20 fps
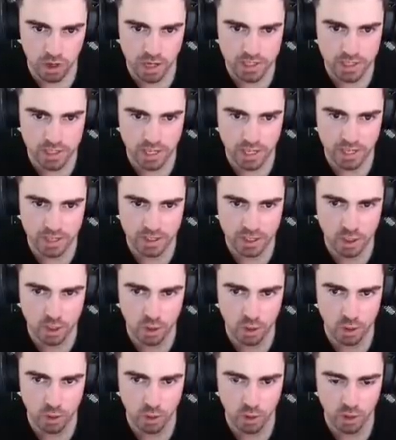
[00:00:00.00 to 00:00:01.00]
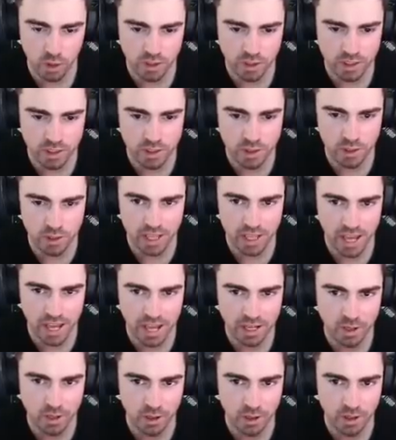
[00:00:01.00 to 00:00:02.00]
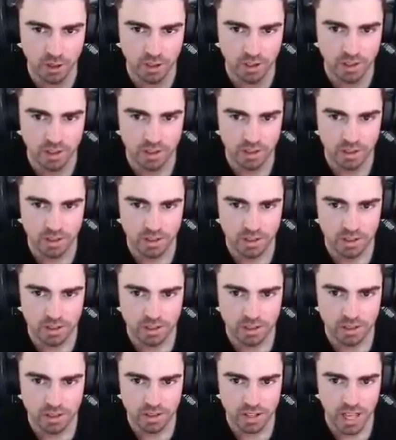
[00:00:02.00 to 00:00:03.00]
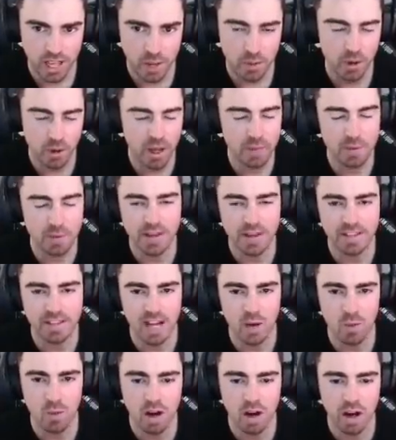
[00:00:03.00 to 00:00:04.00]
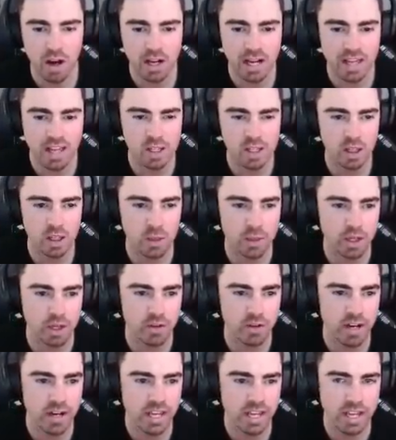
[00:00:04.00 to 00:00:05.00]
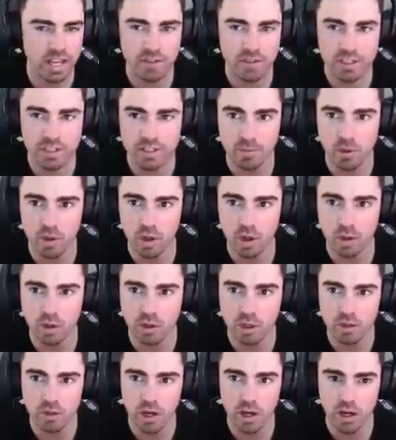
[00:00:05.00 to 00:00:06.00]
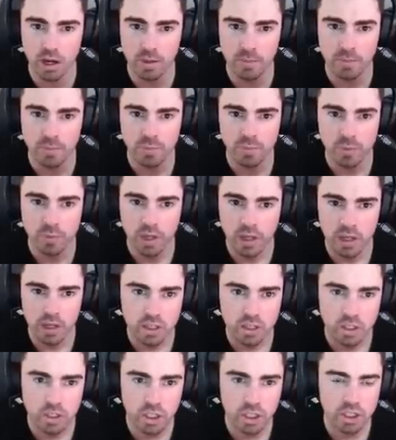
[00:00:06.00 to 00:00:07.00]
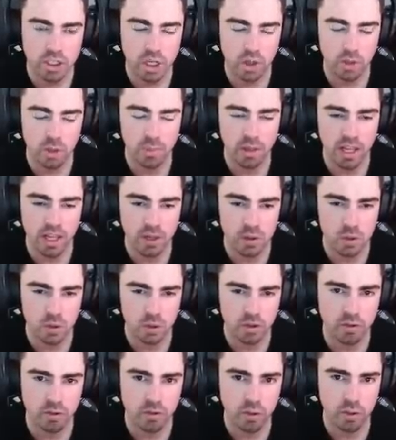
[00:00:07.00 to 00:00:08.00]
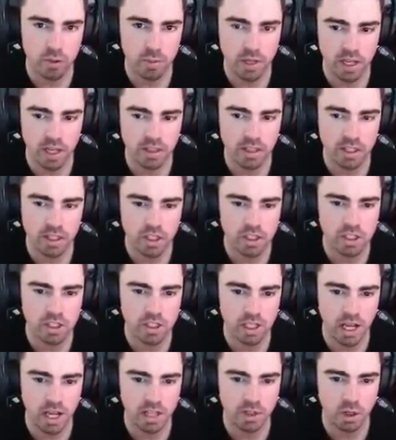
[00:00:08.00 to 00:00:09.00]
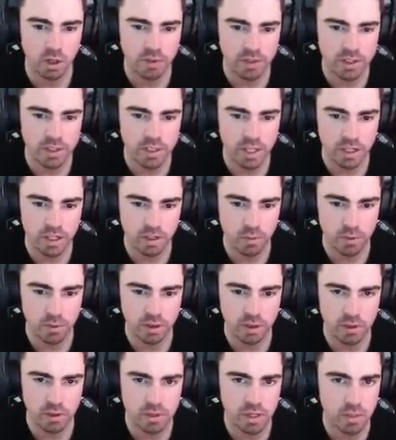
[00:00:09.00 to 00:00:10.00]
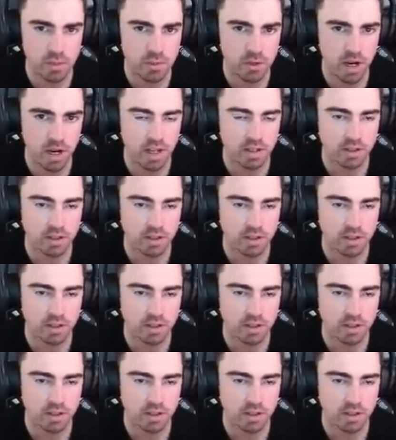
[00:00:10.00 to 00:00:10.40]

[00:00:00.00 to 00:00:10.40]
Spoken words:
to land the Q onto the Echo. And we're not able to make that work. That's a little bit greedy, gave some gold over. You could tell the play he was looking for, but I think just slightly overextended with no Psalms, right?